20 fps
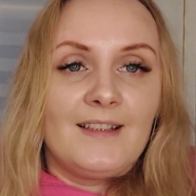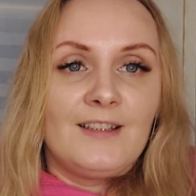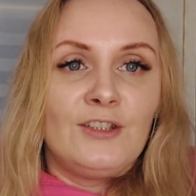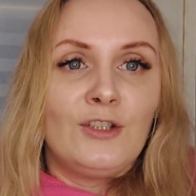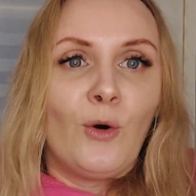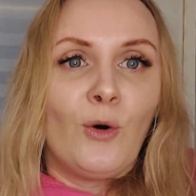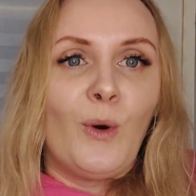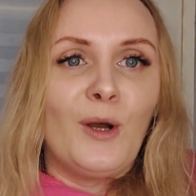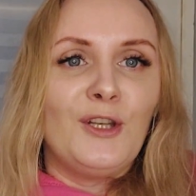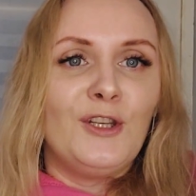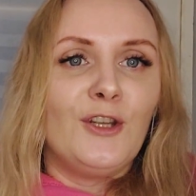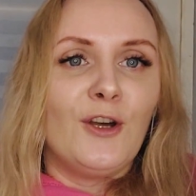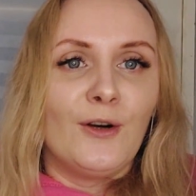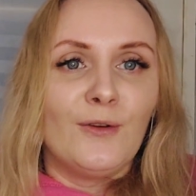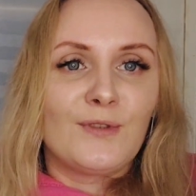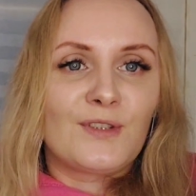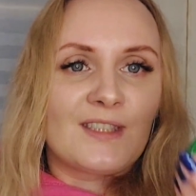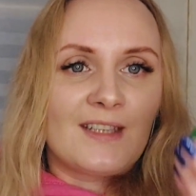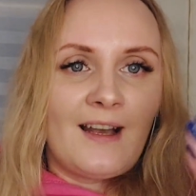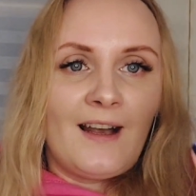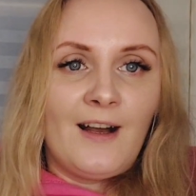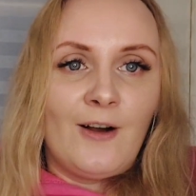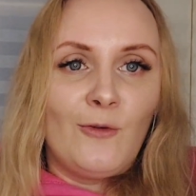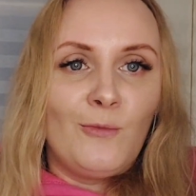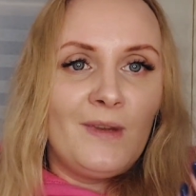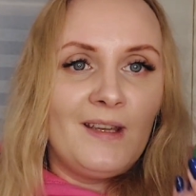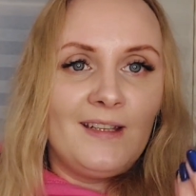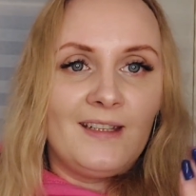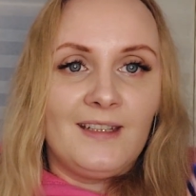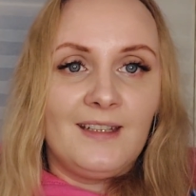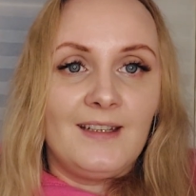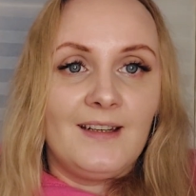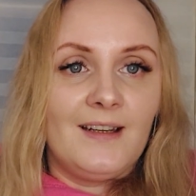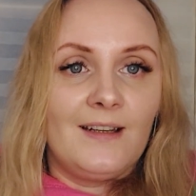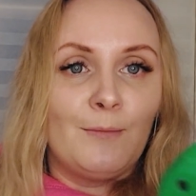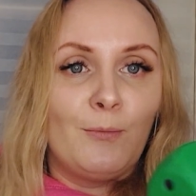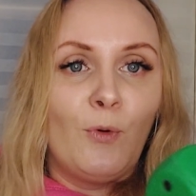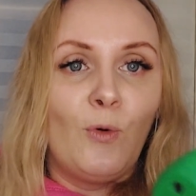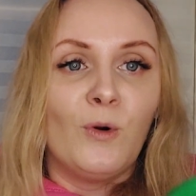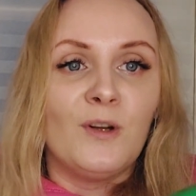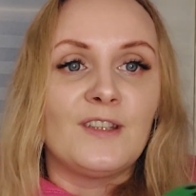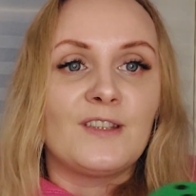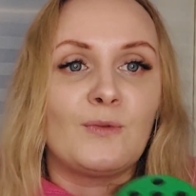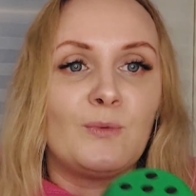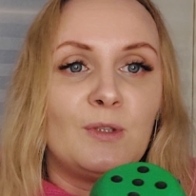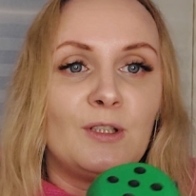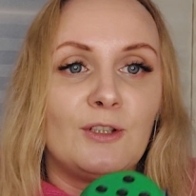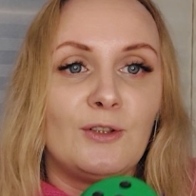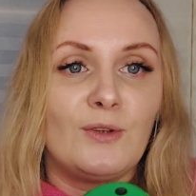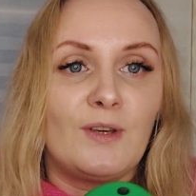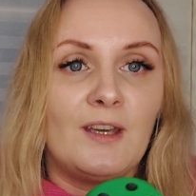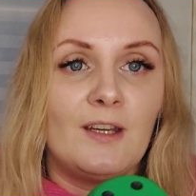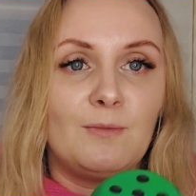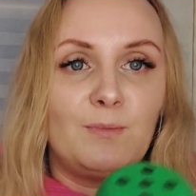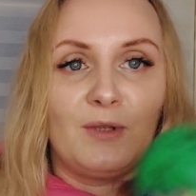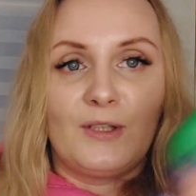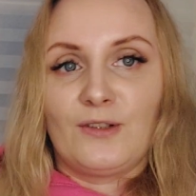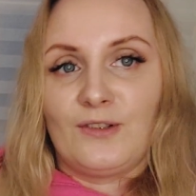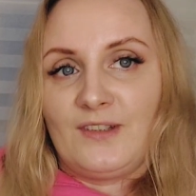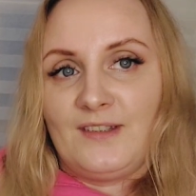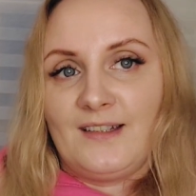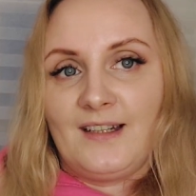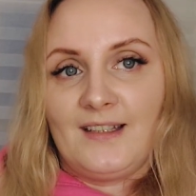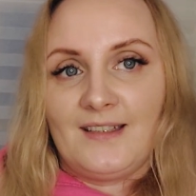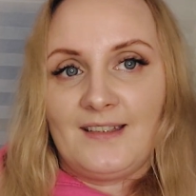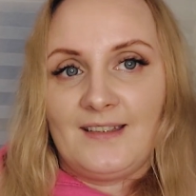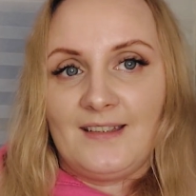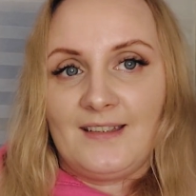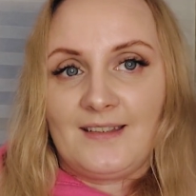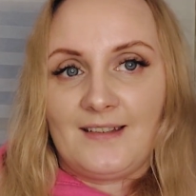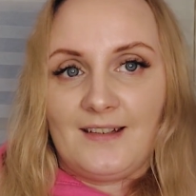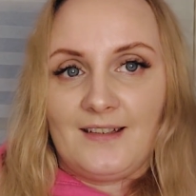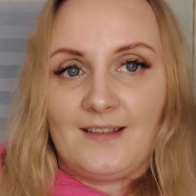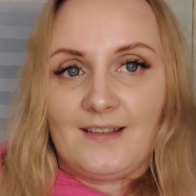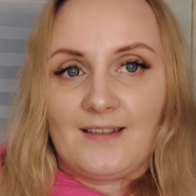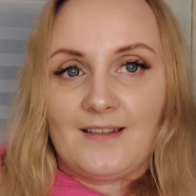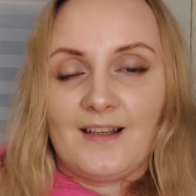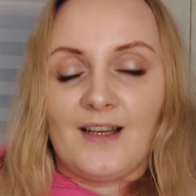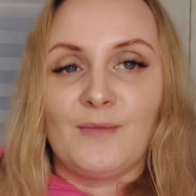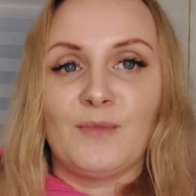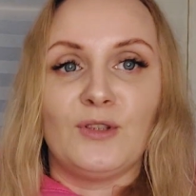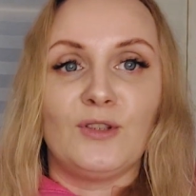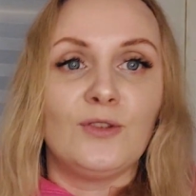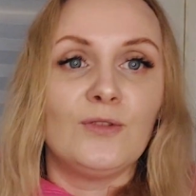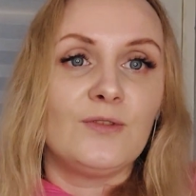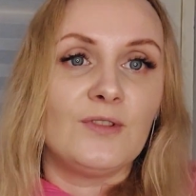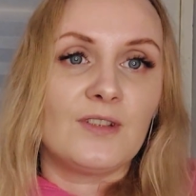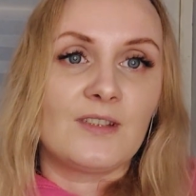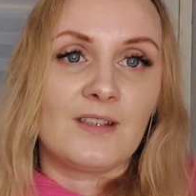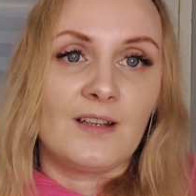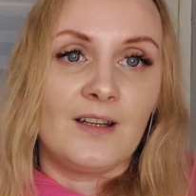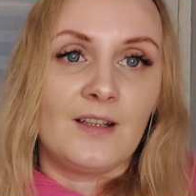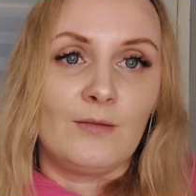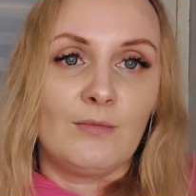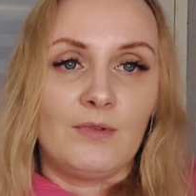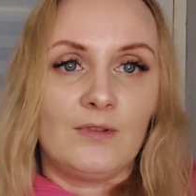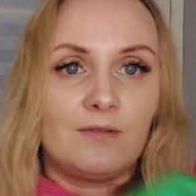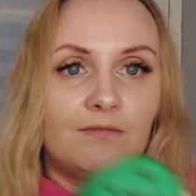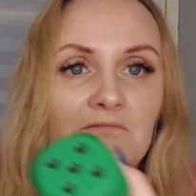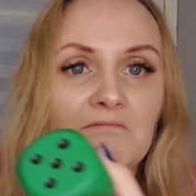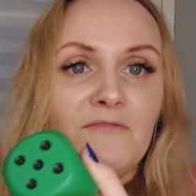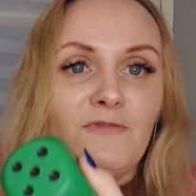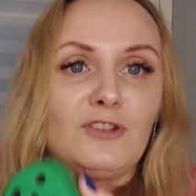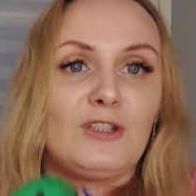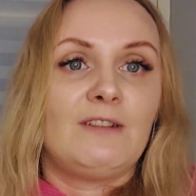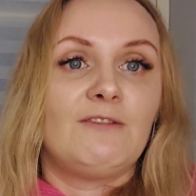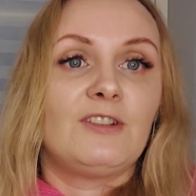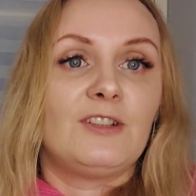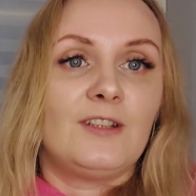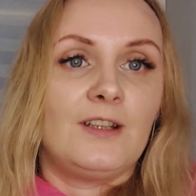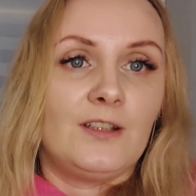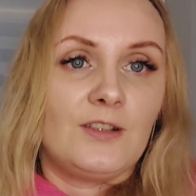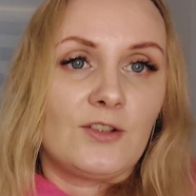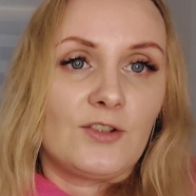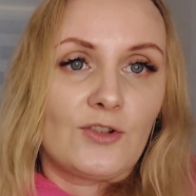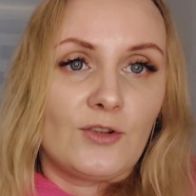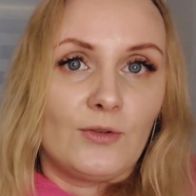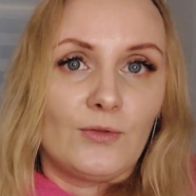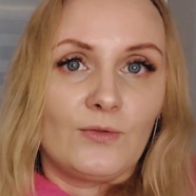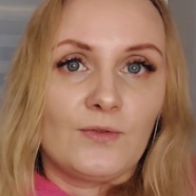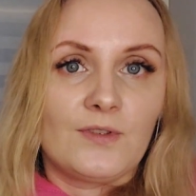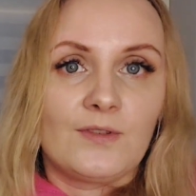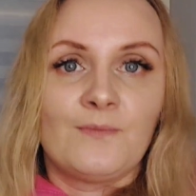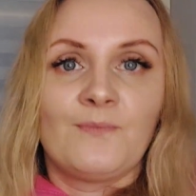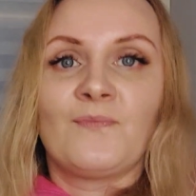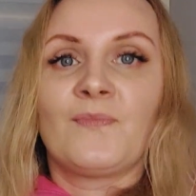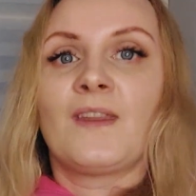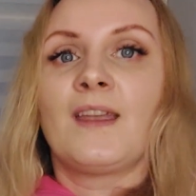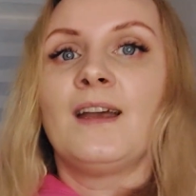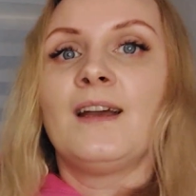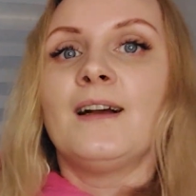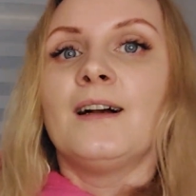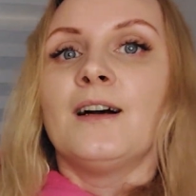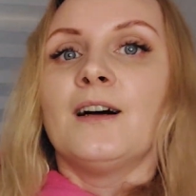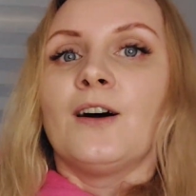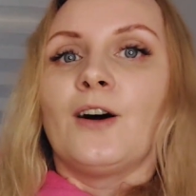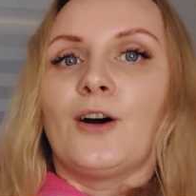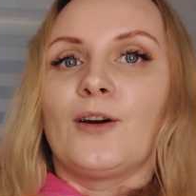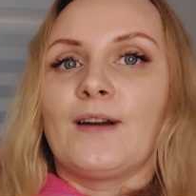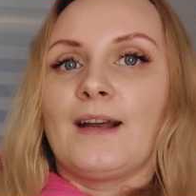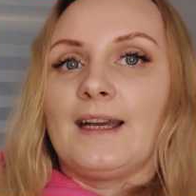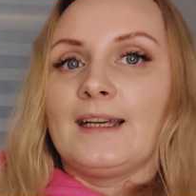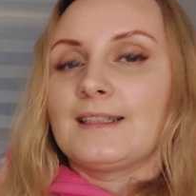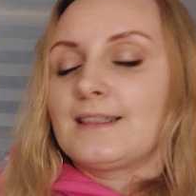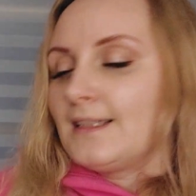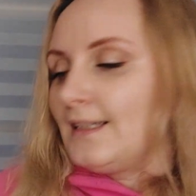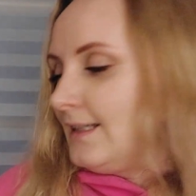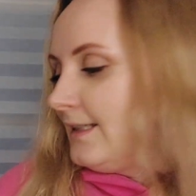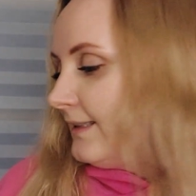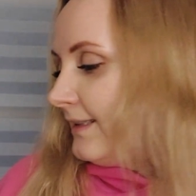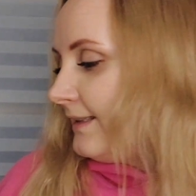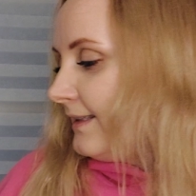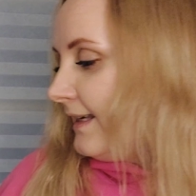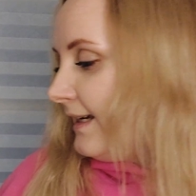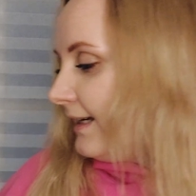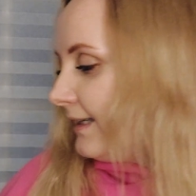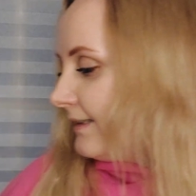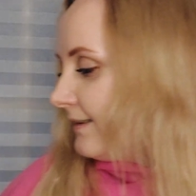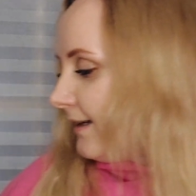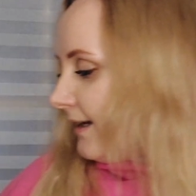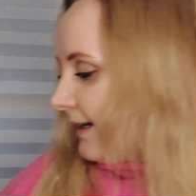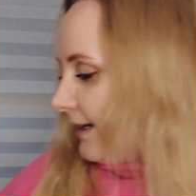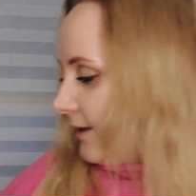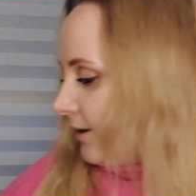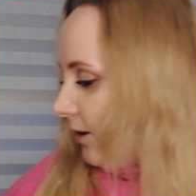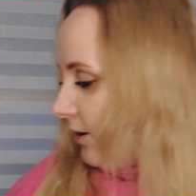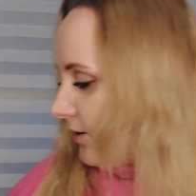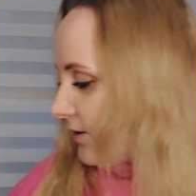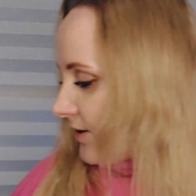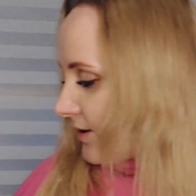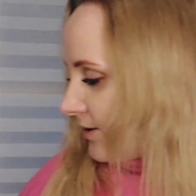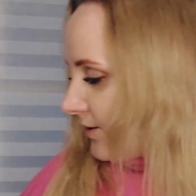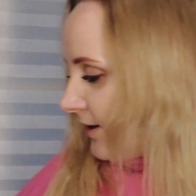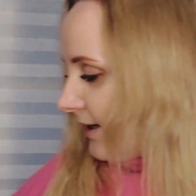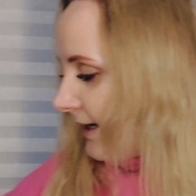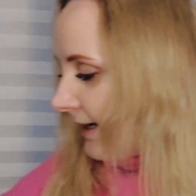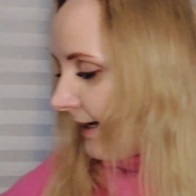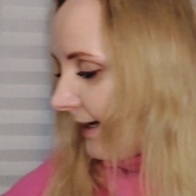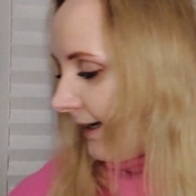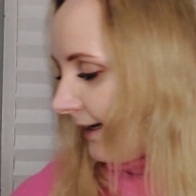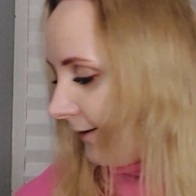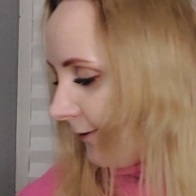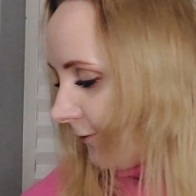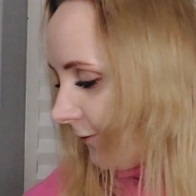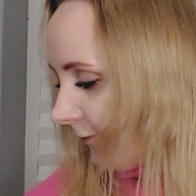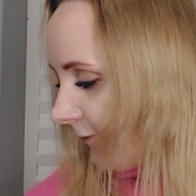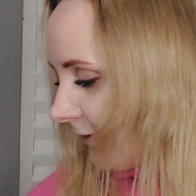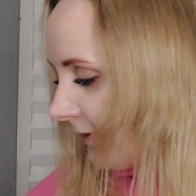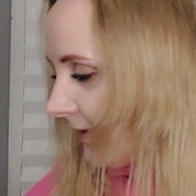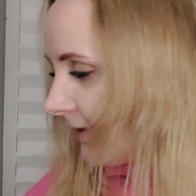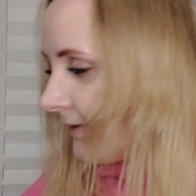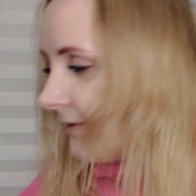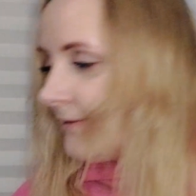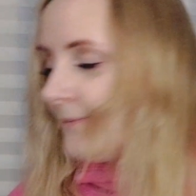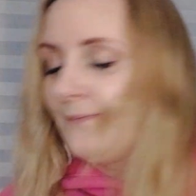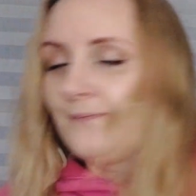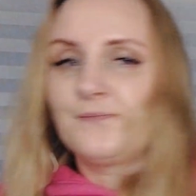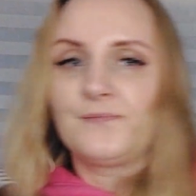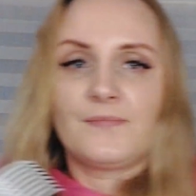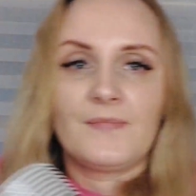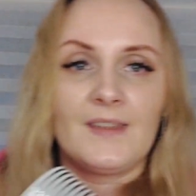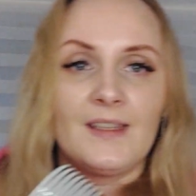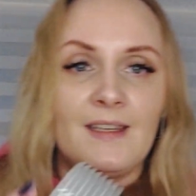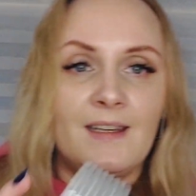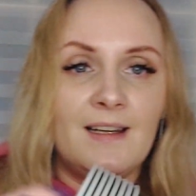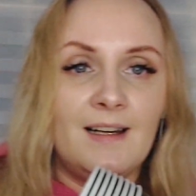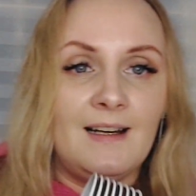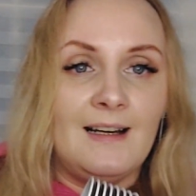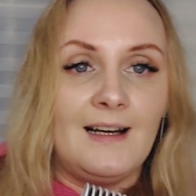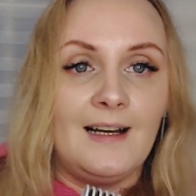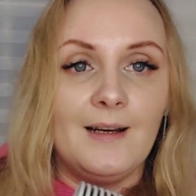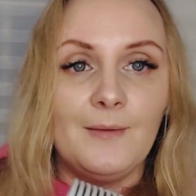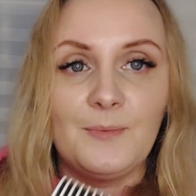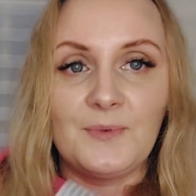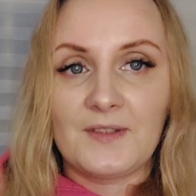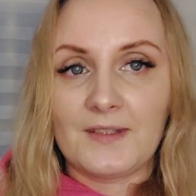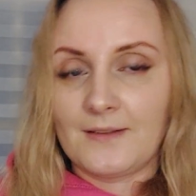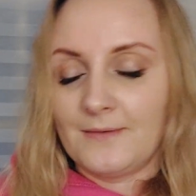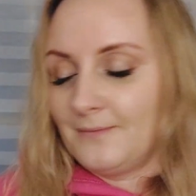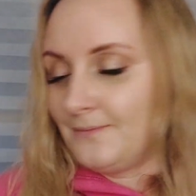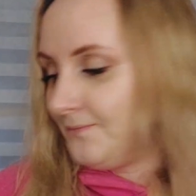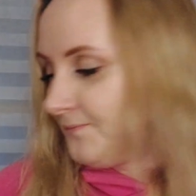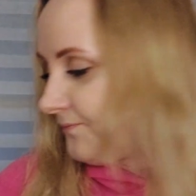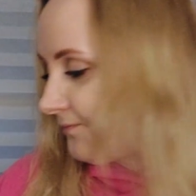no one knows how many points will you get, because dice decides. I mean, you decide, but whatever dice shows. All right, and then I also have cups.